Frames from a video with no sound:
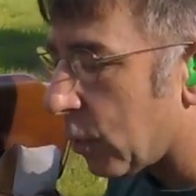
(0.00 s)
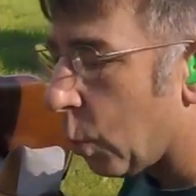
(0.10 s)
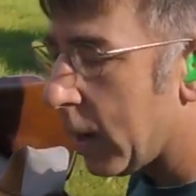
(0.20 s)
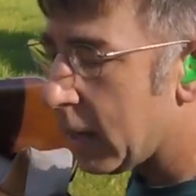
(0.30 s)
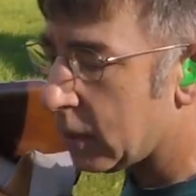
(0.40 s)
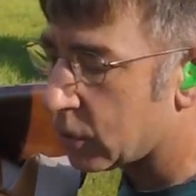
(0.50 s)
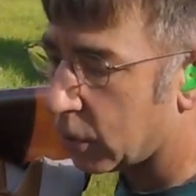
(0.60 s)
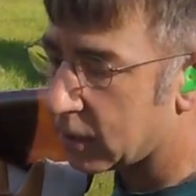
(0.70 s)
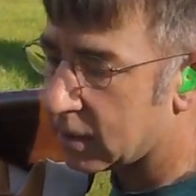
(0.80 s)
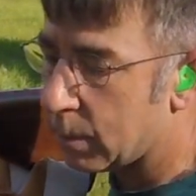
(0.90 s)
The windage
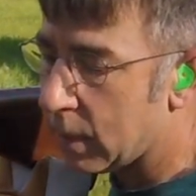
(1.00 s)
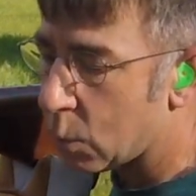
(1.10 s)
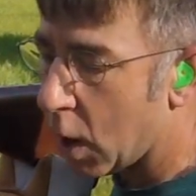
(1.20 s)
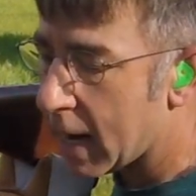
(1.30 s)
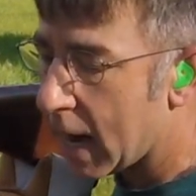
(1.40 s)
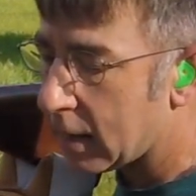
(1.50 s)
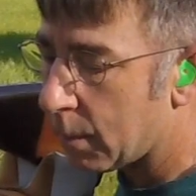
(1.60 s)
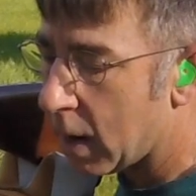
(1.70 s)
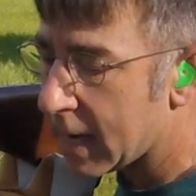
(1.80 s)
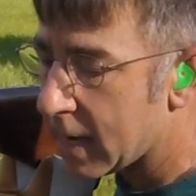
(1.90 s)
looks to be right on the
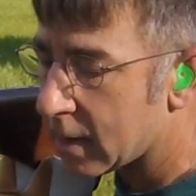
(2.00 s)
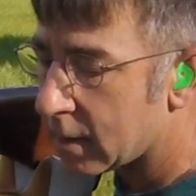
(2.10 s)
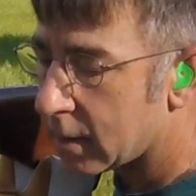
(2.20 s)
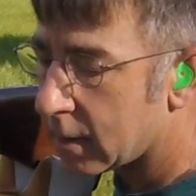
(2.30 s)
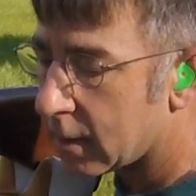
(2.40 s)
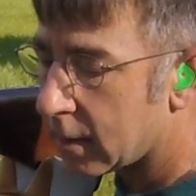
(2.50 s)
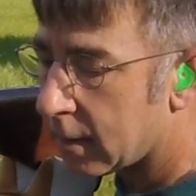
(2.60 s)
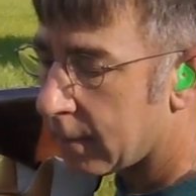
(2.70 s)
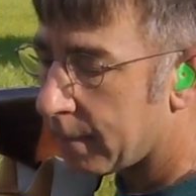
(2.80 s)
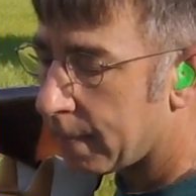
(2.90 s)
money,
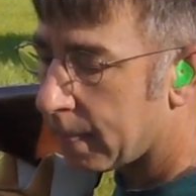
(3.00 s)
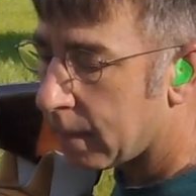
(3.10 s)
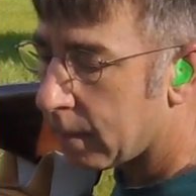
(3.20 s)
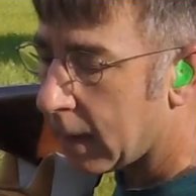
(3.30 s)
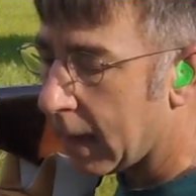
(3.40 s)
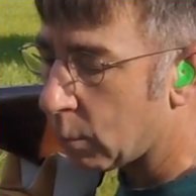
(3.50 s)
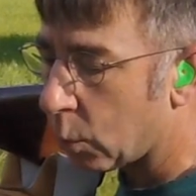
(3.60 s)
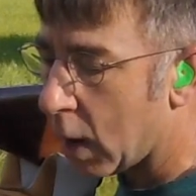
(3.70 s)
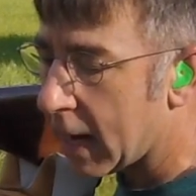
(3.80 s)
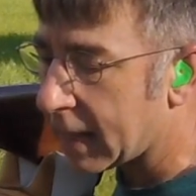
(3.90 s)
and we're
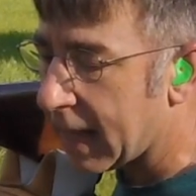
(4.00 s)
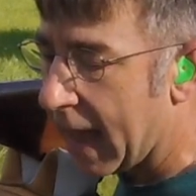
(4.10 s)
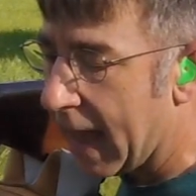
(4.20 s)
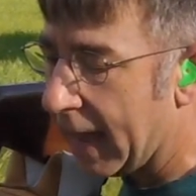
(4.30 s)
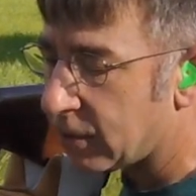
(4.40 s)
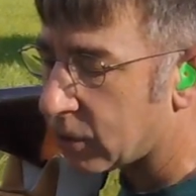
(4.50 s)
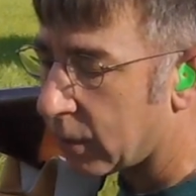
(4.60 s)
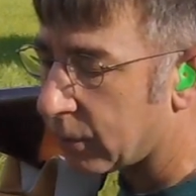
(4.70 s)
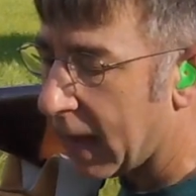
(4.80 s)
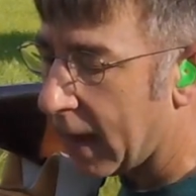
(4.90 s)
right at the edge
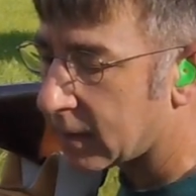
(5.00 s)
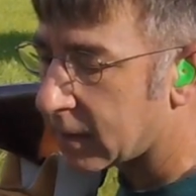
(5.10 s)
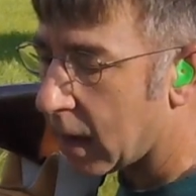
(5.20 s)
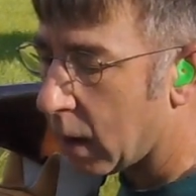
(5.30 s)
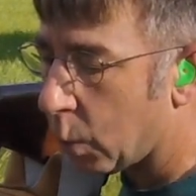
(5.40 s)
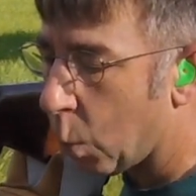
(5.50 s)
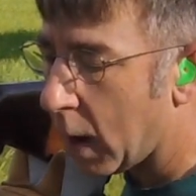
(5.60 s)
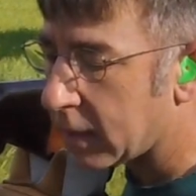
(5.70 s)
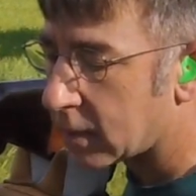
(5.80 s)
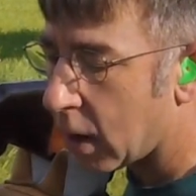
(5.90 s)
of that
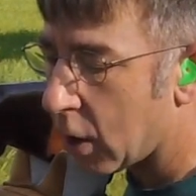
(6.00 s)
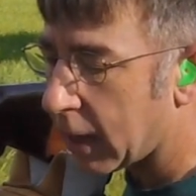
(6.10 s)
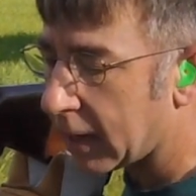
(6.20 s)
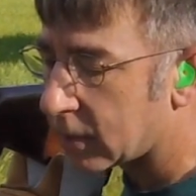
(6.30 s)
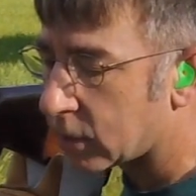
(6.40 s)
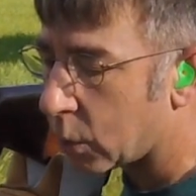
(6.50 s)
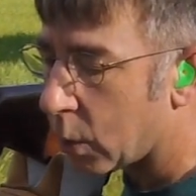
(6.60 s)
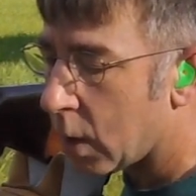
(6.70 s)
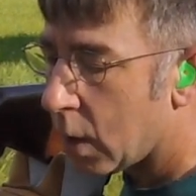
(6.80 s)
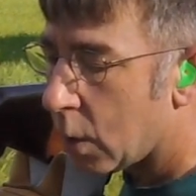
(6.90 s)
white target, so
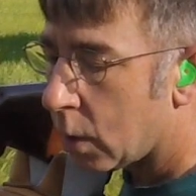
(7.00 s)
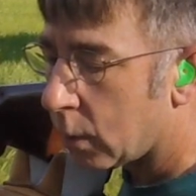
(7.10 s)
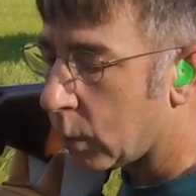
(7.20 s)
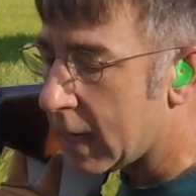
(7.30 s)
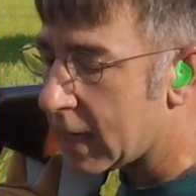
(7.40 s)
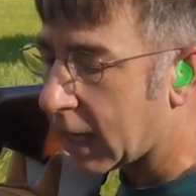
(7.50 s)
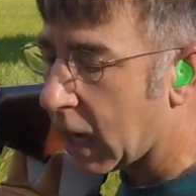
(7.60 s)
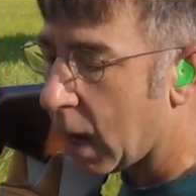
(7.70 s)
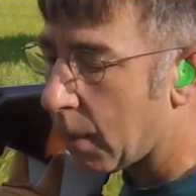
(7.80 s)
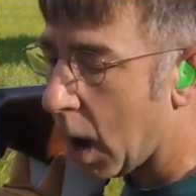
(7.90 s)
we need to
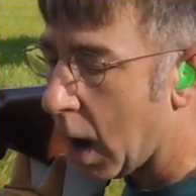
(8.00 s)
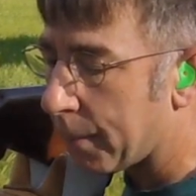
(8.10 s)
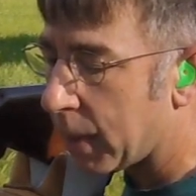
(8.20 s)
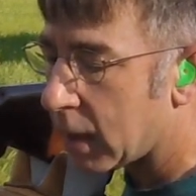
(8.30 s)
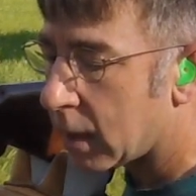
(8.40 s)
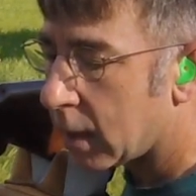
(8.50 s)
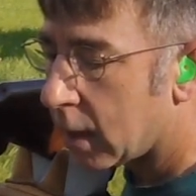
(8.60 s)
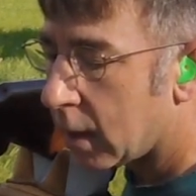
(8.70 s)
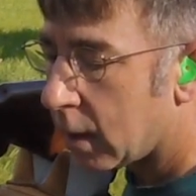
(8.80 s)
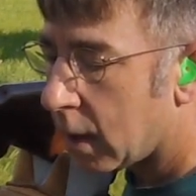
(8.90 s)
come up
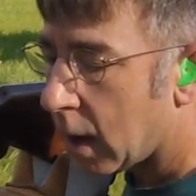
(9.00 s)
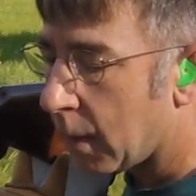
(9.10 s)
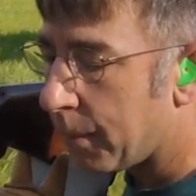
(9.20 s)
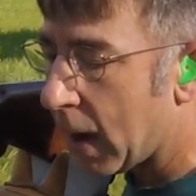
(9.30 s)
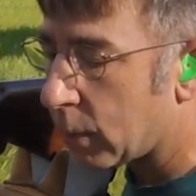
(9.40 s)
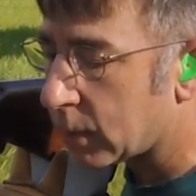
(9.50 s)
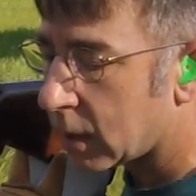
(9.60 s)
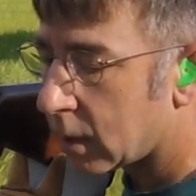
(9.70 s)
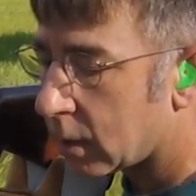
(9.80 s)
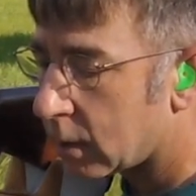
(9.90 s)
about
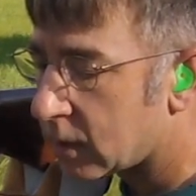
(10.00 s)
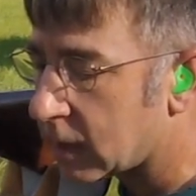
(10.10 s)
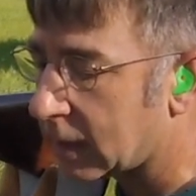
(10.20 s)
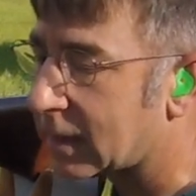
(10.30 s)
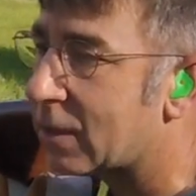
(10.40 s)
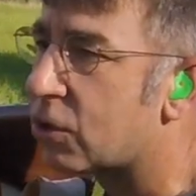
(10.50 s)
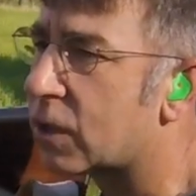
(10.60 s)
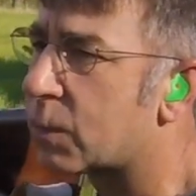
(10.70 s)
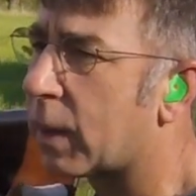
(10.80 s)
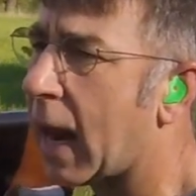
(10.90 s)
6
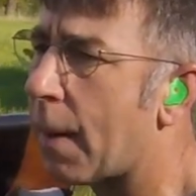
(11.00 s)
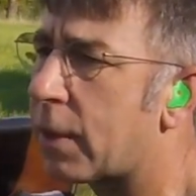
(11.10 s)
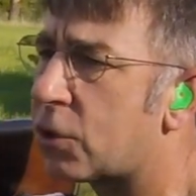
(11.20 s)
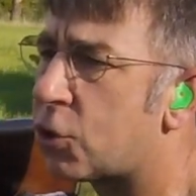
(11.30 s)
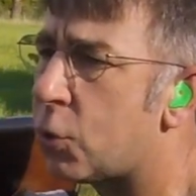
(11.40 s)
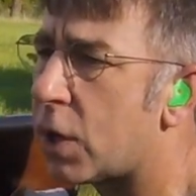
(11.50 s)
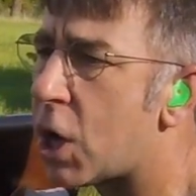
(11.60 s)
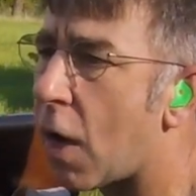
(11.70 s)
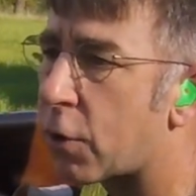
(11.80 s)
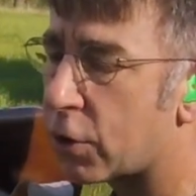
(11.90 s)
inches, but I'm going to shoot
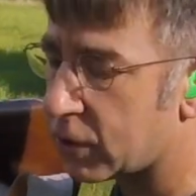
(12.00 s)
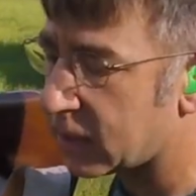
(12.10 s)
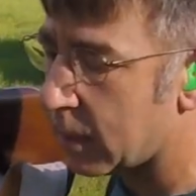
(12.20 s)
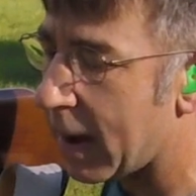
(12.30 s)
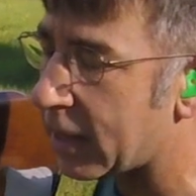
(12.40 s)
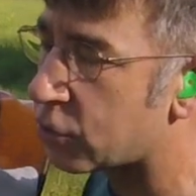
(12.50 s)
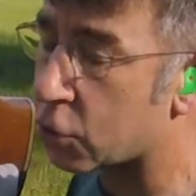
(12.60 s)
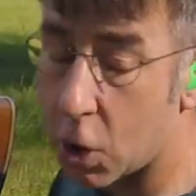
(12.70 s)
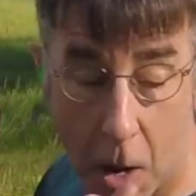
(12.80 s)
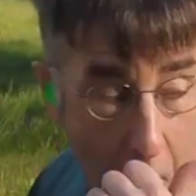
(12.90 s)
another just to make sure